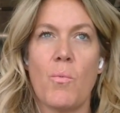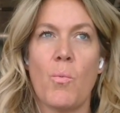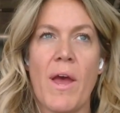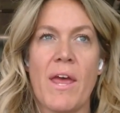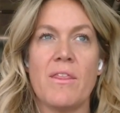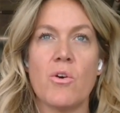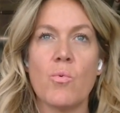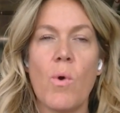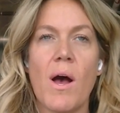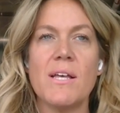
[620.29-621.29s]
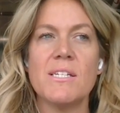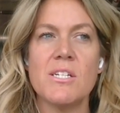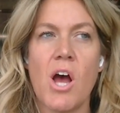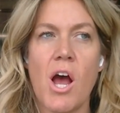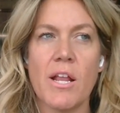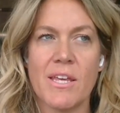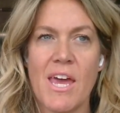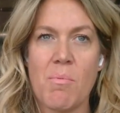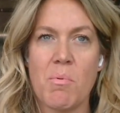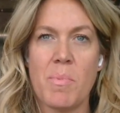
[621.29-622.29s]
when there was not the
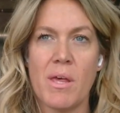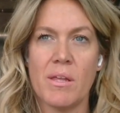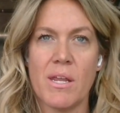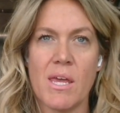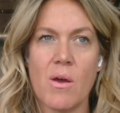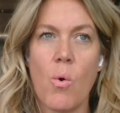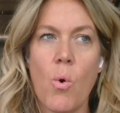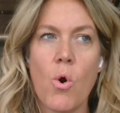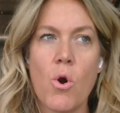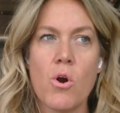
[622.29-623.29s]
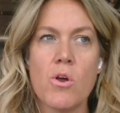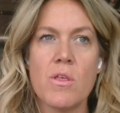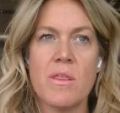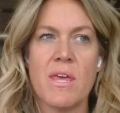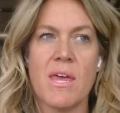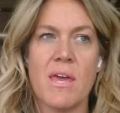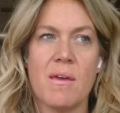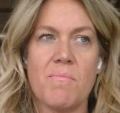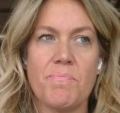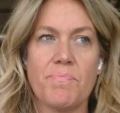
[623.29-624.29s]
capability or the